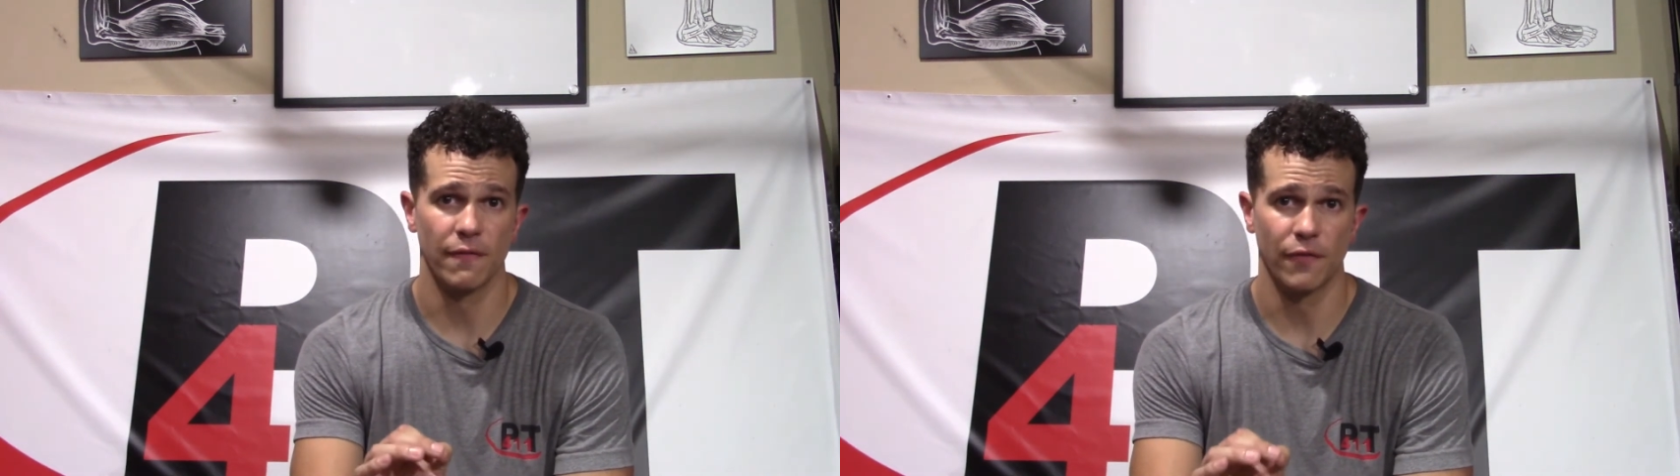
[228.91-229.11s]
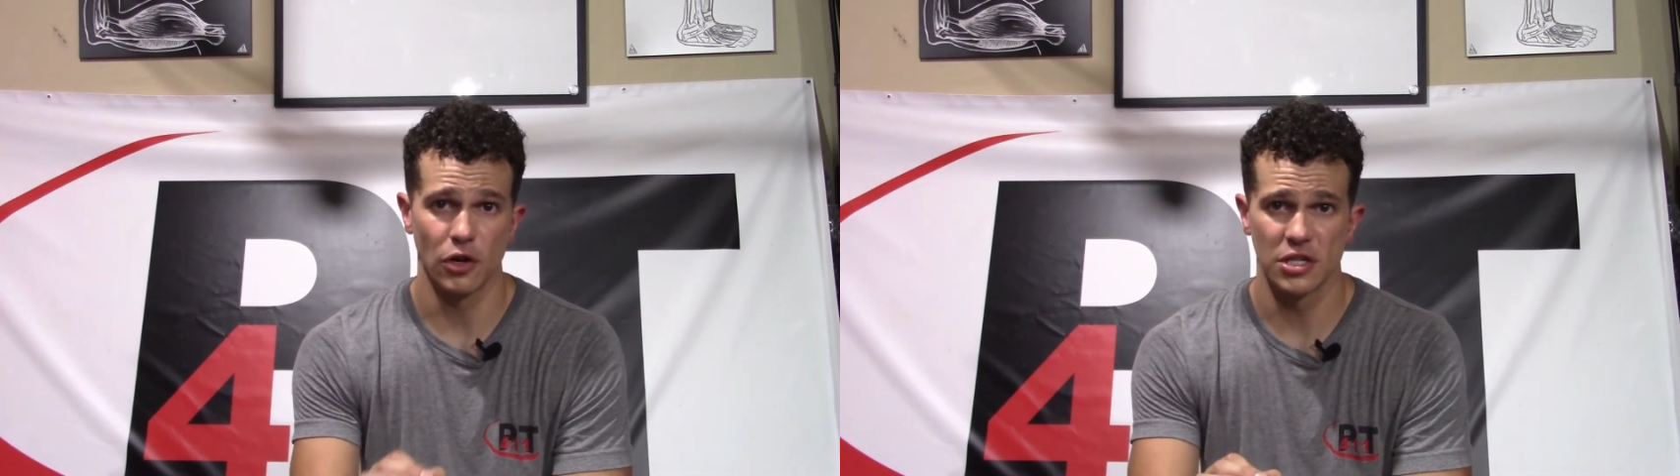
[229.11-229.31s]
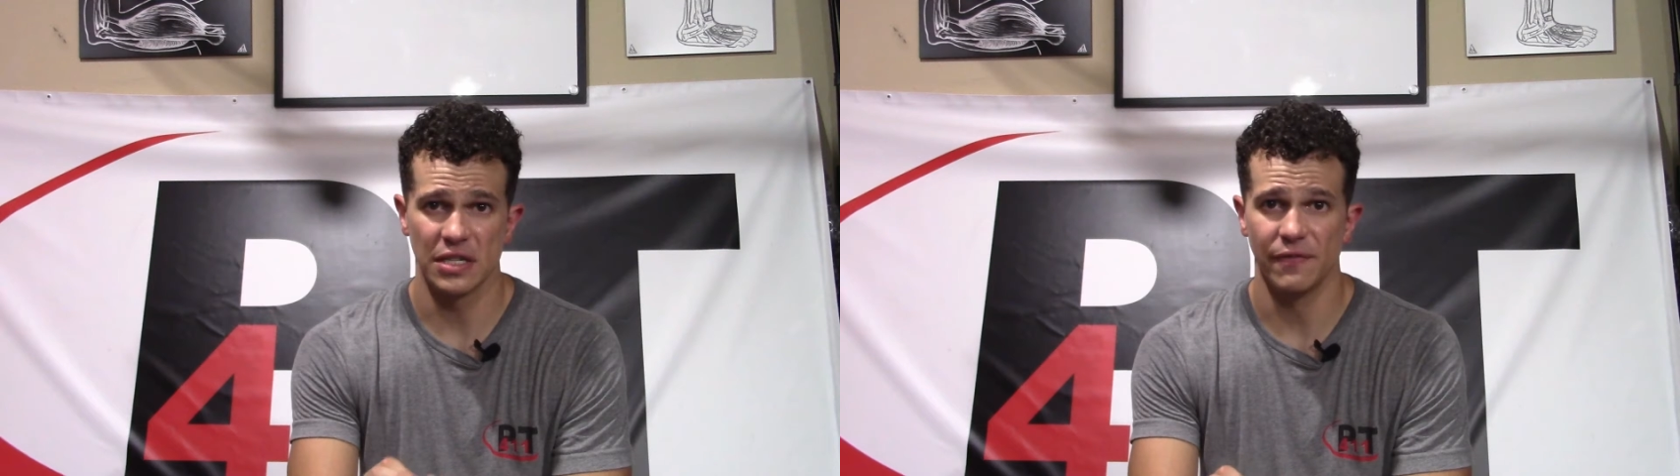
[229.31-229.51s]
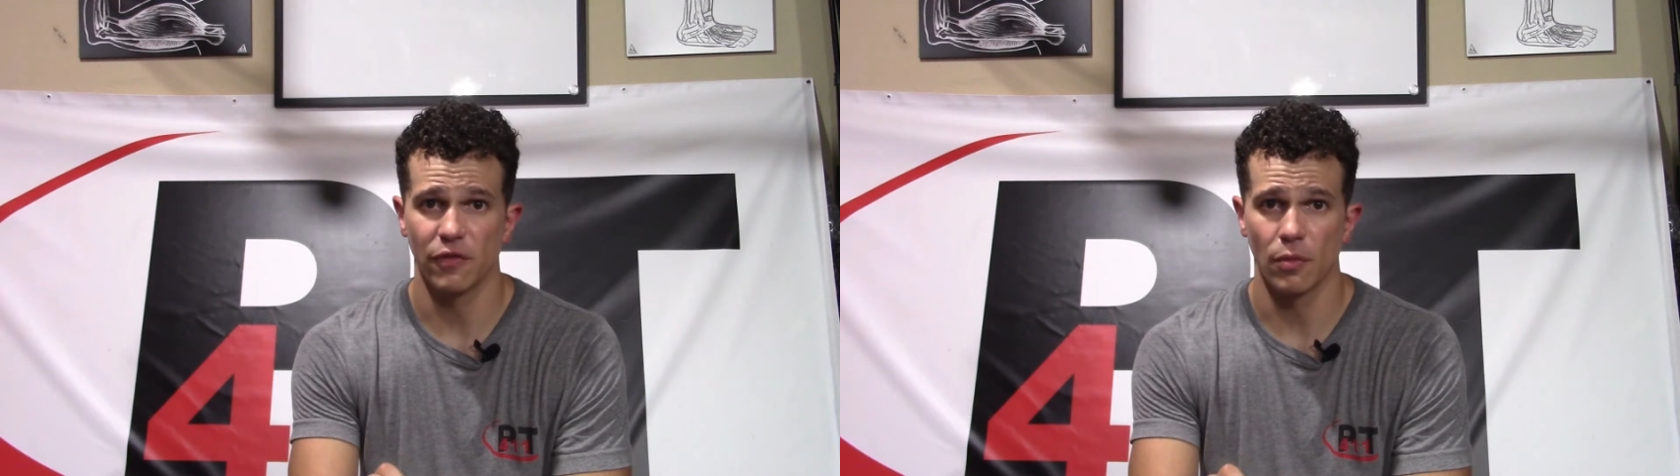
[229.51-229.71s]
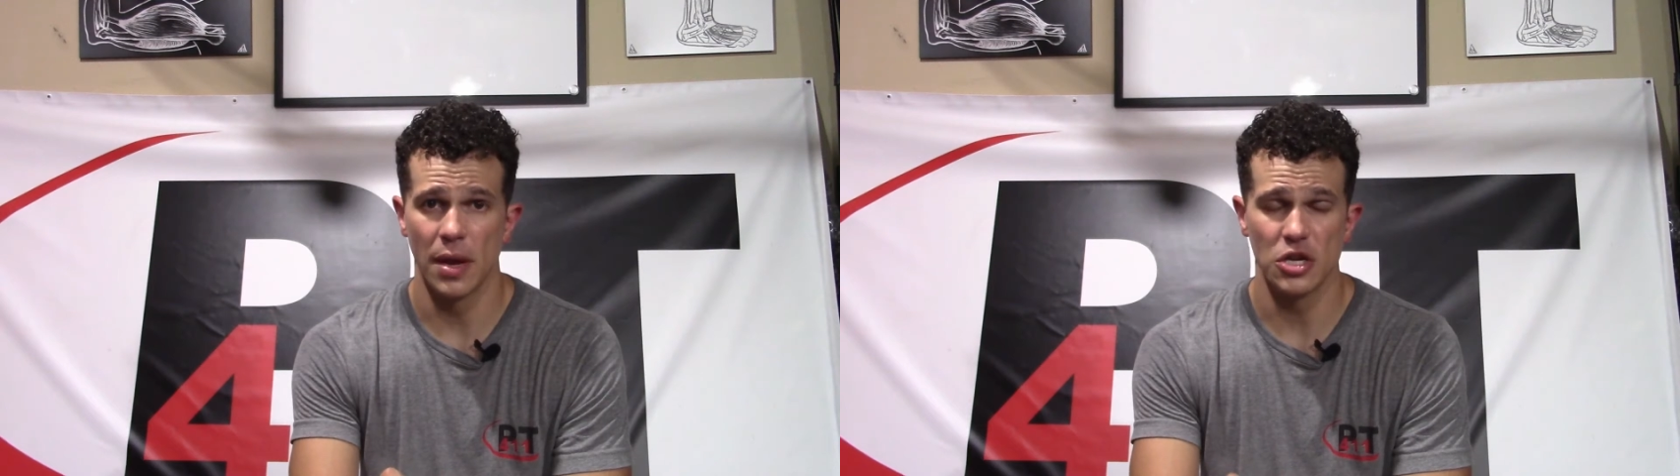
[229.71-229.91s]
first
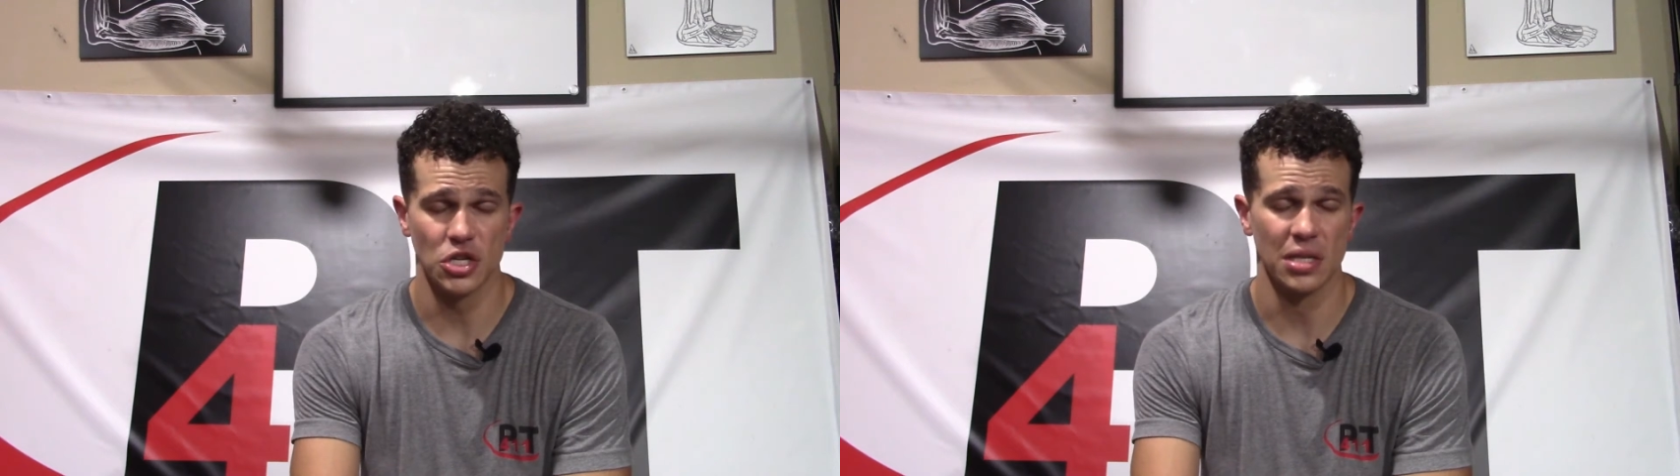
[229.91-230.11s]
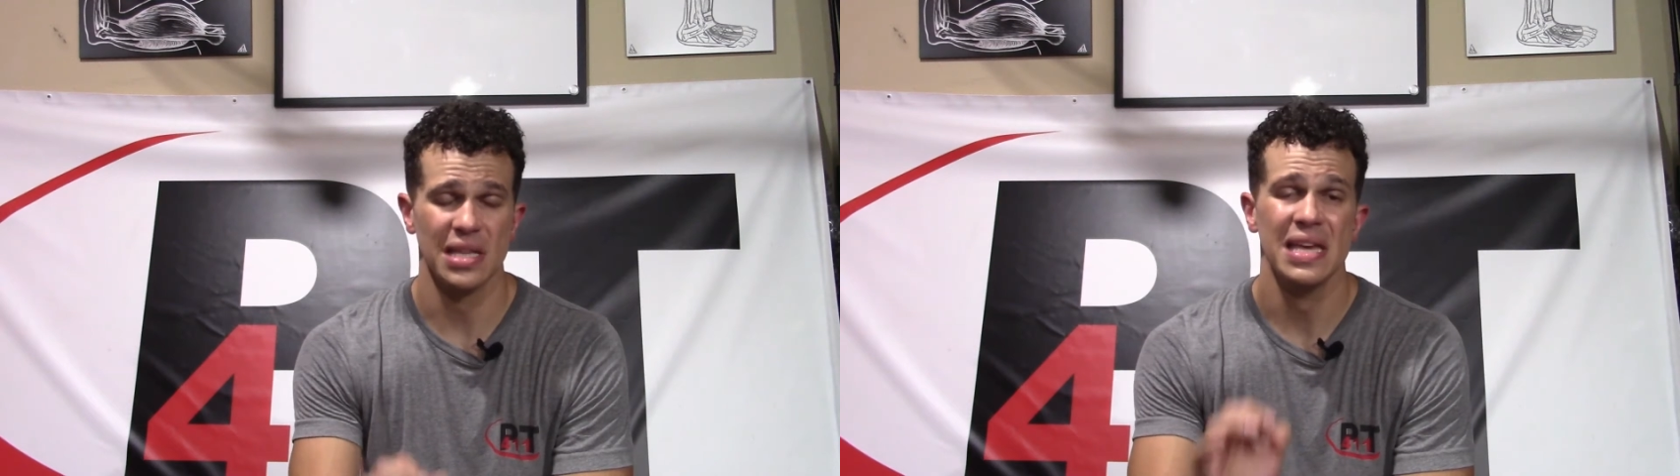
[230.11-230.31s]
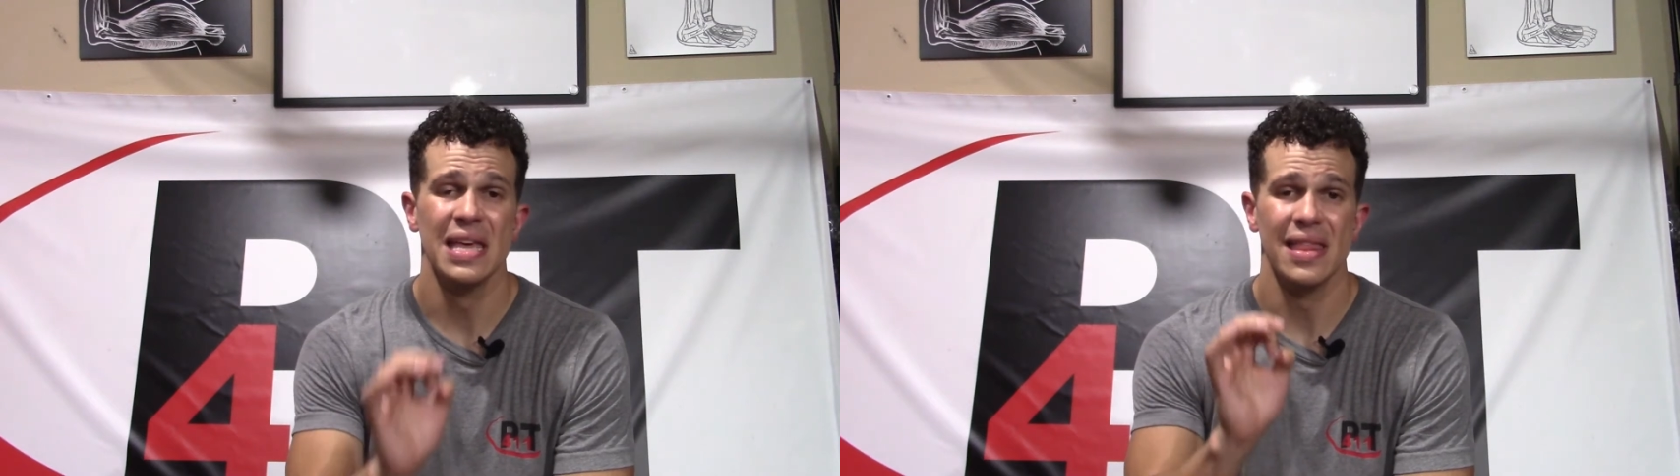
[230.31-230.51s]
information